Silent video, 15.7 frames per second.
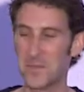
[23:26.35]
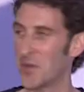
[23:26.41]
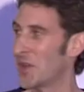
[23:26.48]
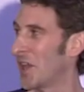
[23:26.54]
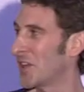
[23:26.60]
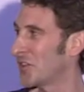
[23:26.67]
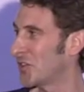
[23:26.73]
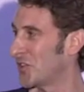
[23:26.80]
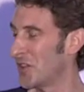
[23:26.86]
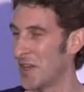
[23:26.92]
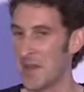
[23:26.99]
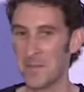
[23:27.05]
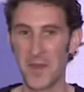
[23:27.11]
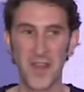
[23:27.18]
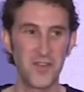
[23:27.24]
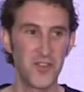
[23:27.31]
But that's,
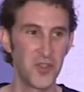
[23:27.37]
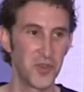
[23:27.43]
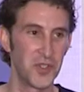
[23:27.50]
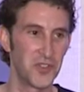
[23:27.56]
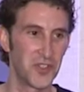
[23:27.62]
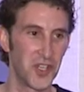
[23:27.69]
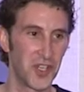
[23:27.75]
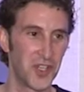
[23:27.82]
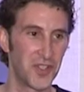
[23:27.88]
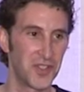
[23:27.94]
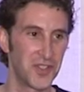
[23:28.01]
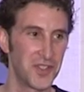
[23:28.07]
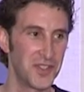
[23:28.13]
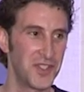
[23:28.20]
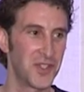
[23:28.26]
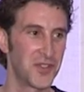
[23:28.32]
my view is,
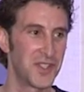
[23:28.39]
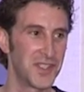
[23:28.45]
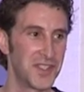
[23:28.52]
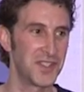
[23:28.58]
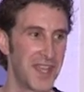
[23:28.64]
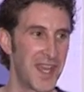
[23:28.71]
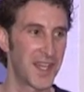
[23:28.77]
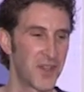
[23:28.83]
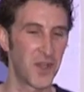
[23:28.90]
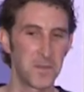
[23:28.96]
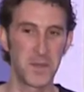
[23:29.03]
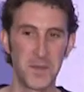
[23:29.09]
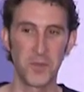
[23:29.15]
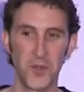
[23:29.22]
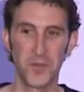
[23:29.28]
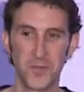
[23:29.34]
get the data on
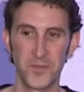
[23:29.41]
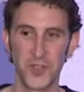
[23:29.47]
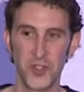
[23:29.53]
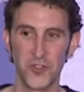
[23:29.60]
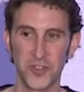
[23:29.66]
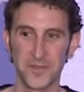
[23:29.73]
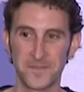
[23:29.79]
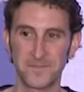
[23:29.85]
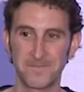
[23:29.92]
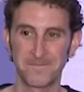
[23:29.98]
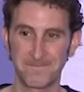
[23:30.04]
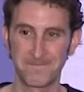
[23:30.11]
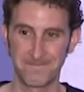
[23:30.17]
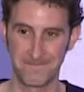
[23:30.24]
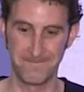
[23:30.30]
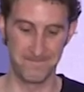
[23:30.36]
people, use it.
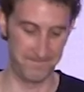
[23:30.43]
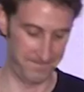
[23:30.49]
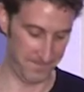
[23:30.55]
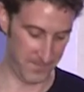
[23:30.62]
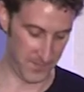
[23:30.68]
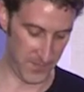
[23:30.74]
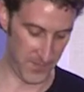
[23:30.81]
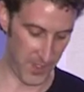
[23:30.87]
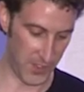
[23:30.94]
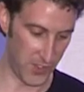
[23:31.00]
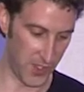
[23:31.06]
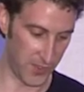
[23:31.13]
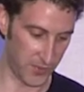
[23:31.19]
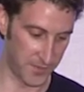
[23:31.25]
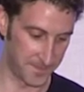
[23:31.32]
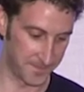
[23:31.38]
Thank you,
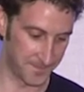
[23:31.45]
guys.